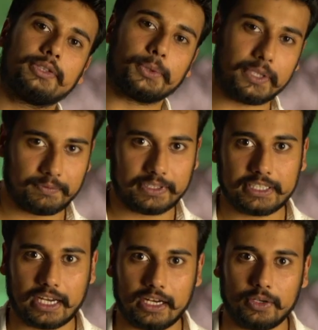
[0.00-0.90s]
Shooting
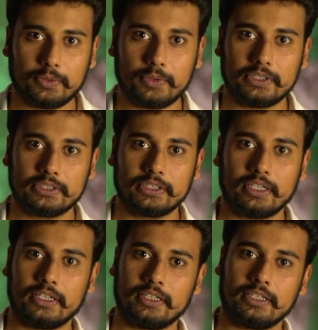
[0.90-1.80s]
with Shilo was
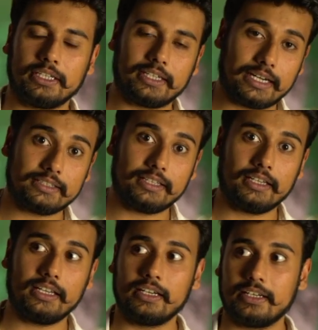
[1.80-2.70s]

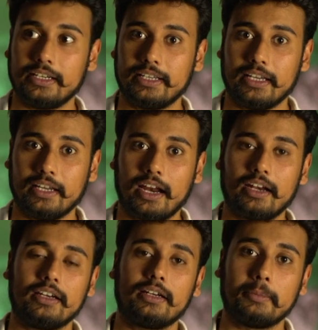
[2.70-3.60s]
interesting, intriguing,
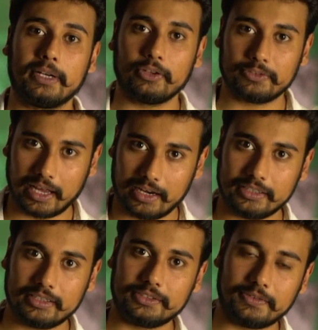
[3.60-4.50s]
and a little bit of
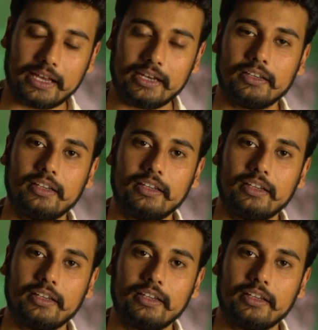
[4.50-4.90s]
challenge as well.